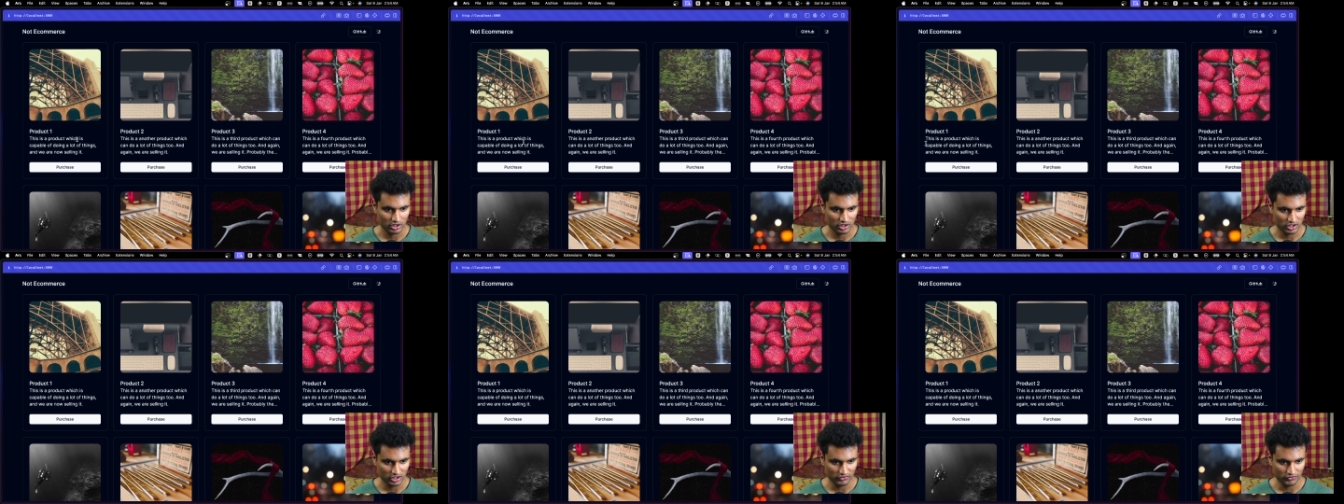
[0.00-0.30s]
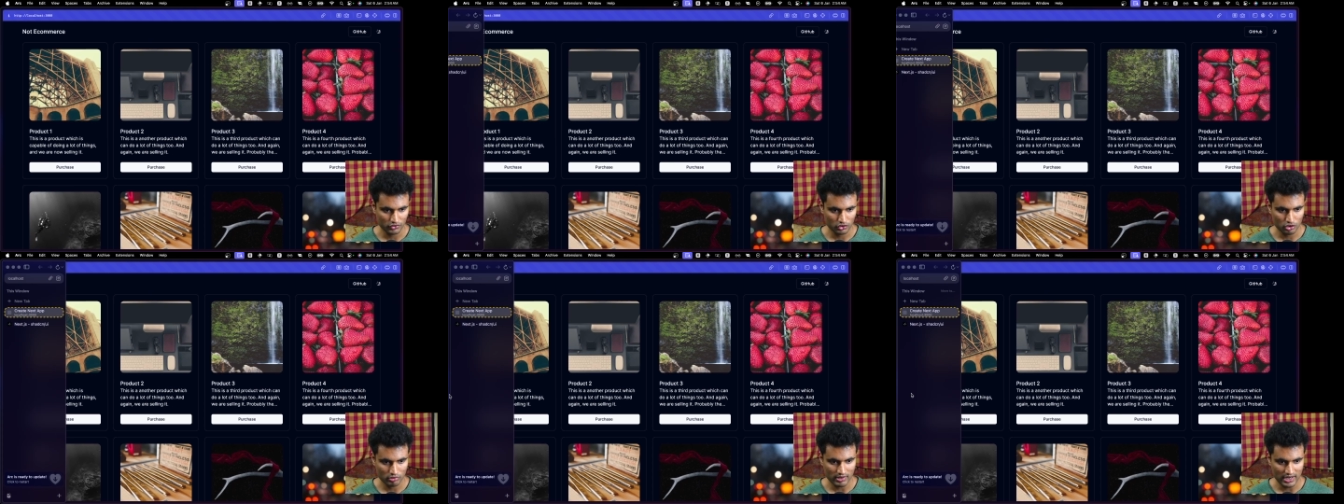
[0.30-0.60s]
if
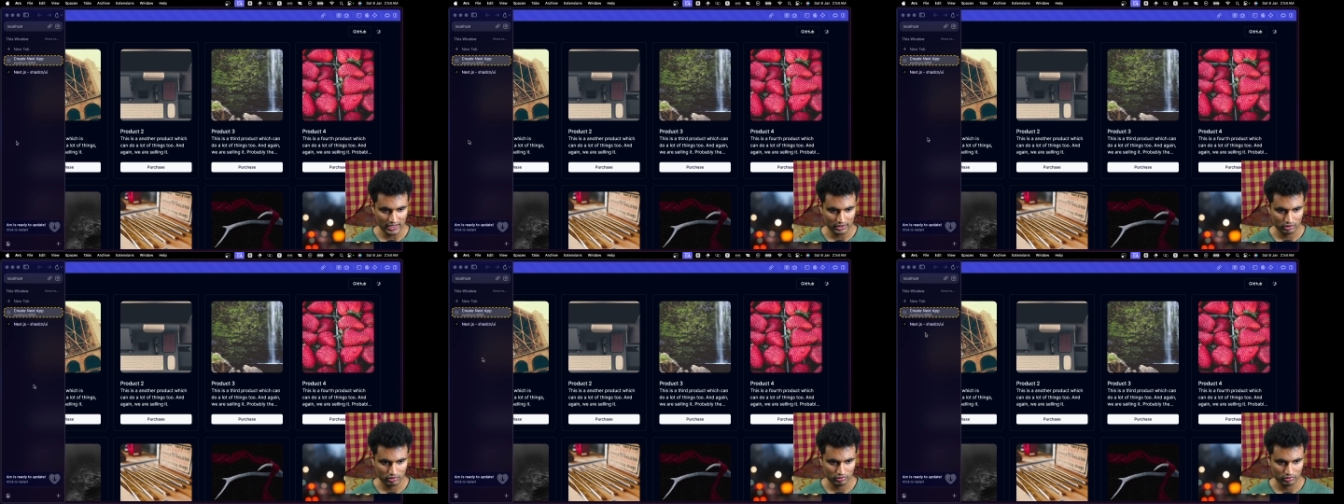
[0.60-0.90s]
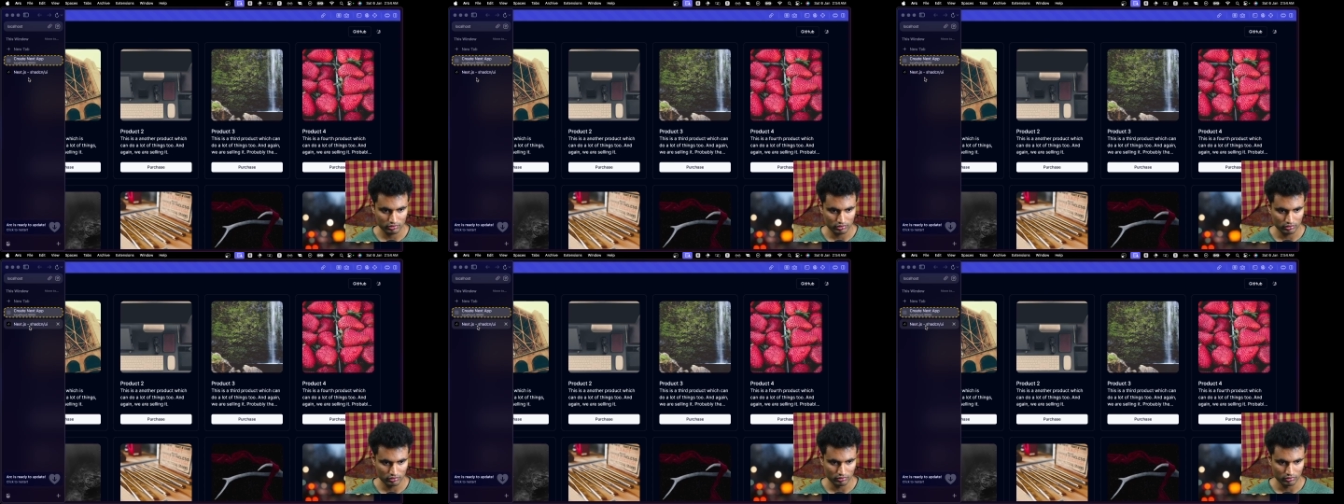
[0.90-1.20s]
you go back
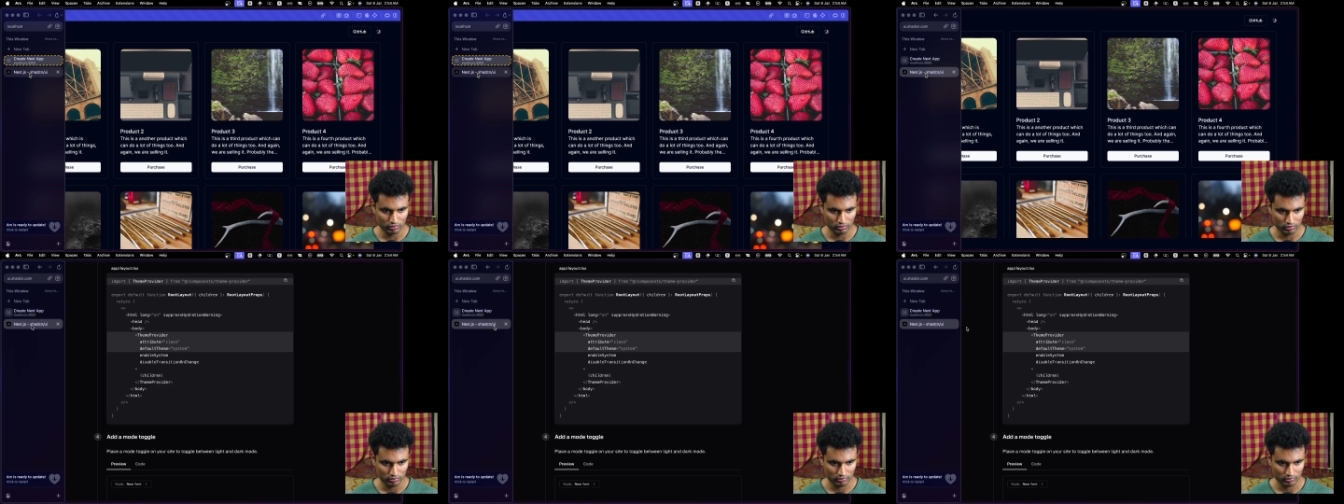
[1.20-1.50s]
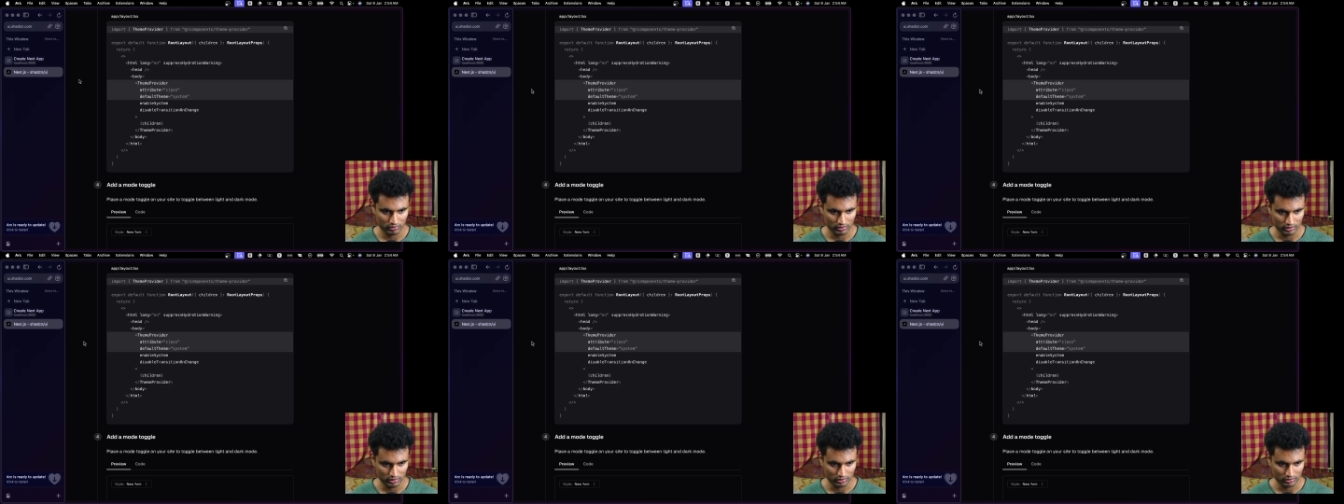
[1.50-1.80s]
to
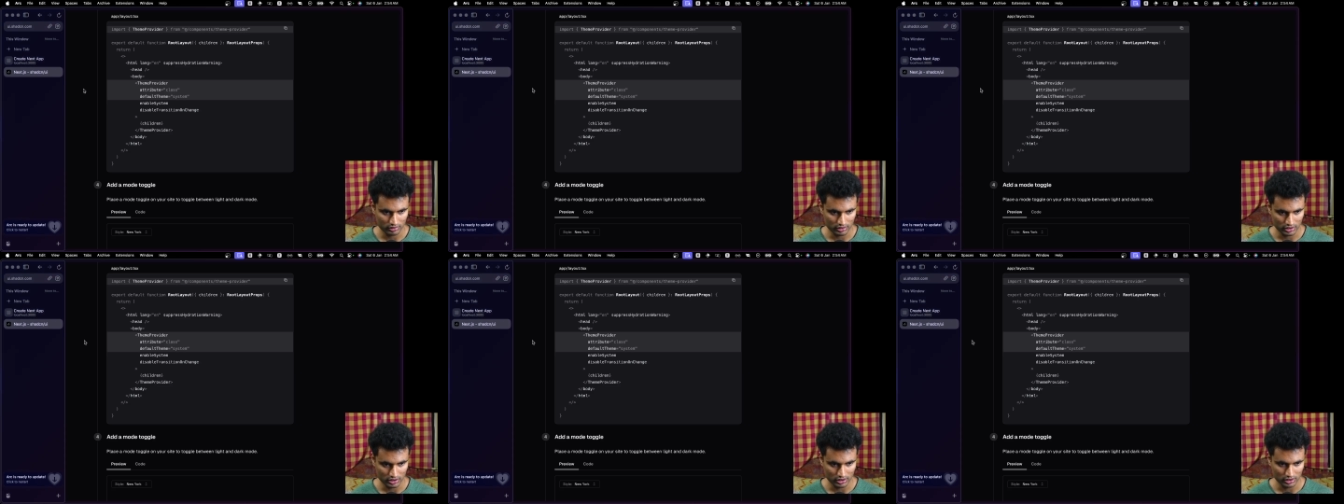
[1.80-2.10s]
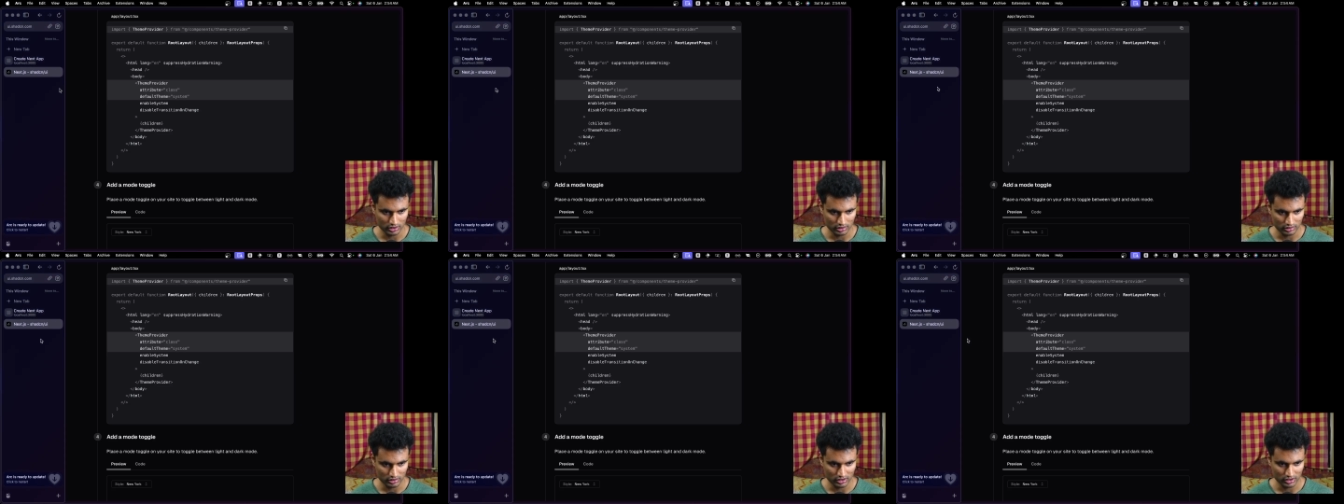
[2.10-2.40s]

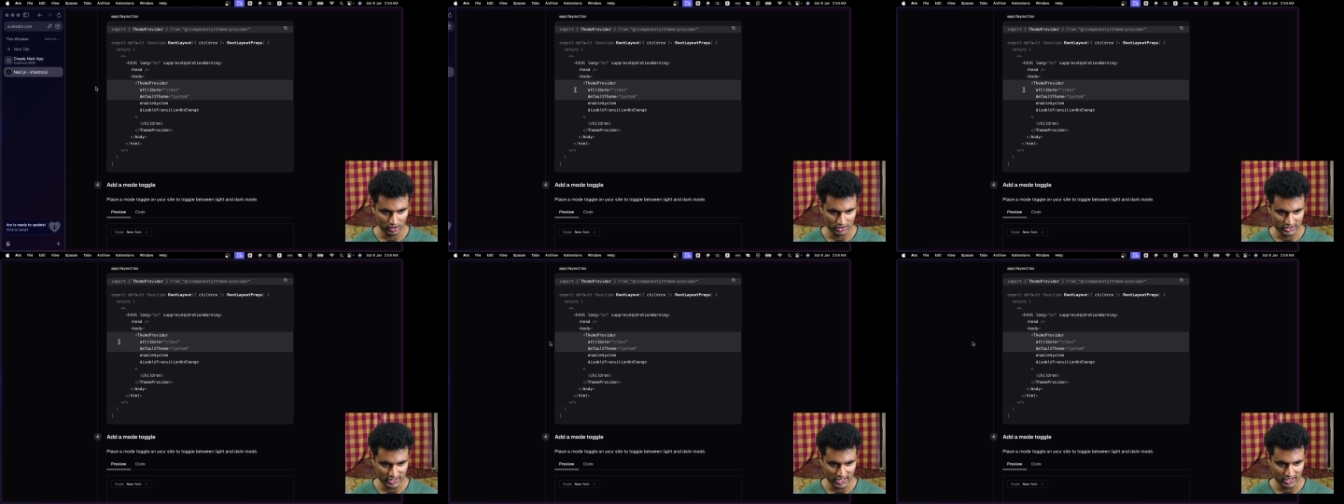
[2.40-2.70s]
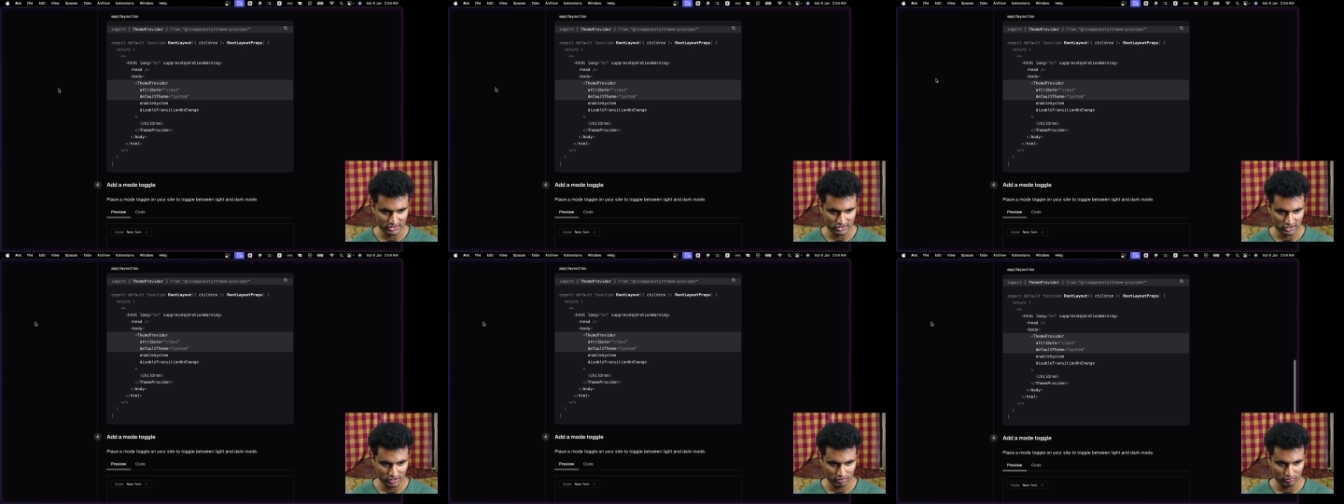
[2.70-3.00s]
the
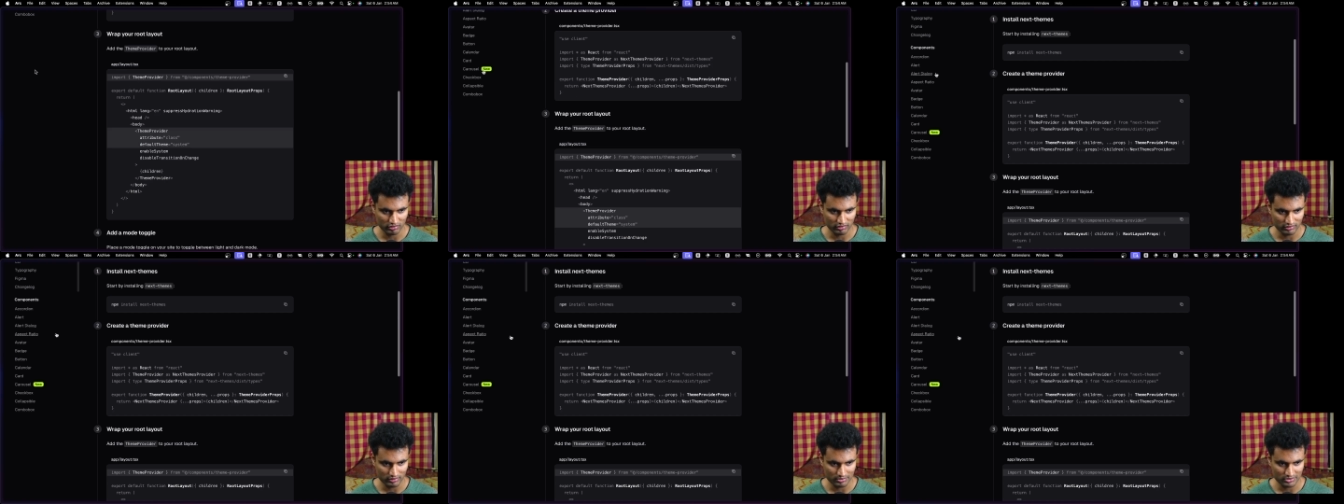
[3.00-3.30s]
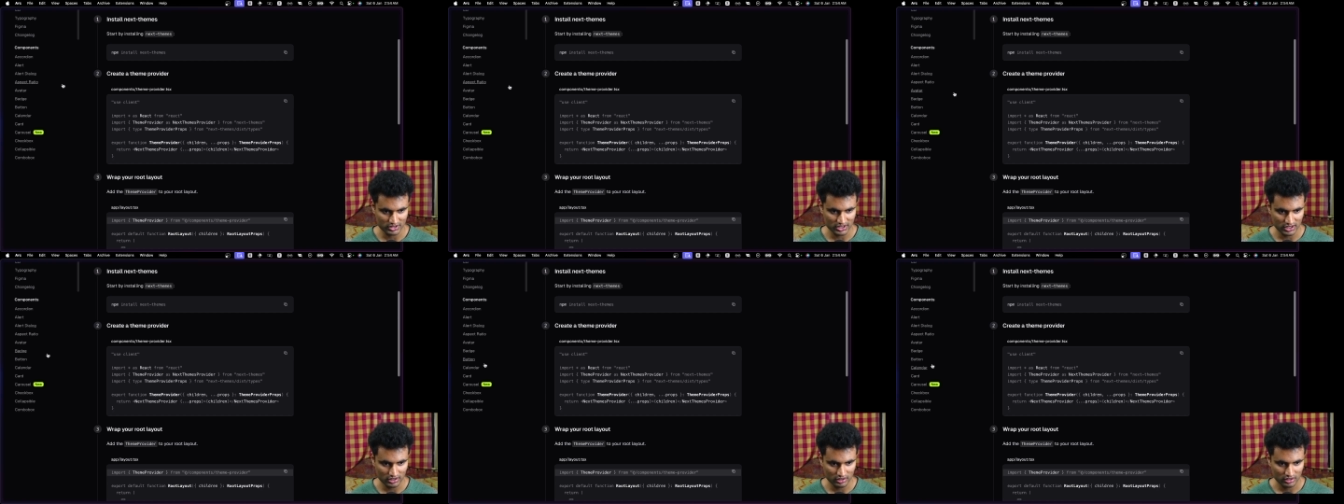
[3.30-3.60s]
shadcn-ui
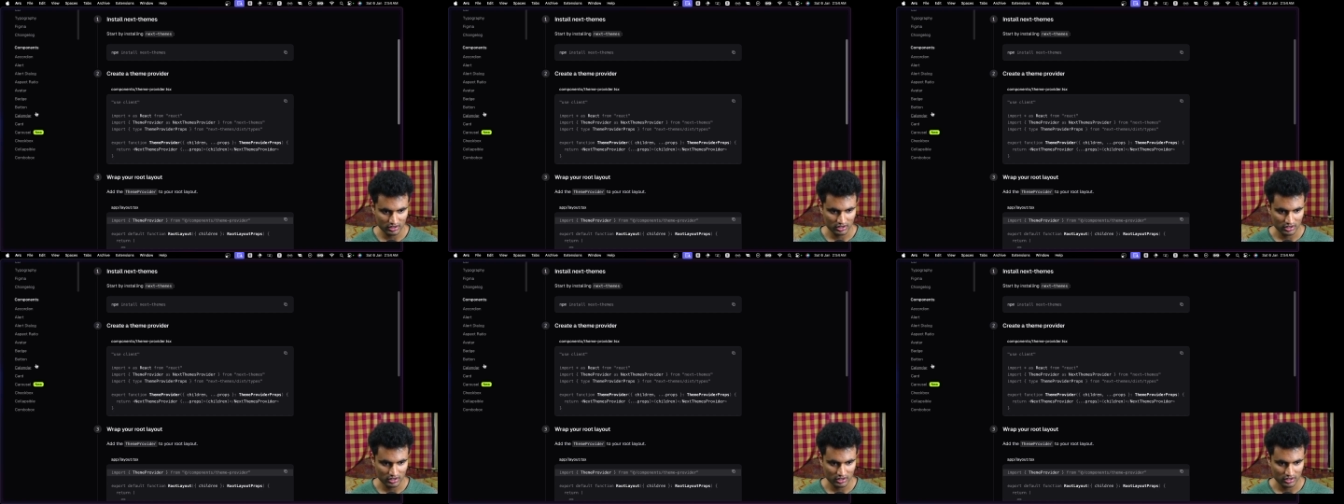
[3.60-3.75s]
website,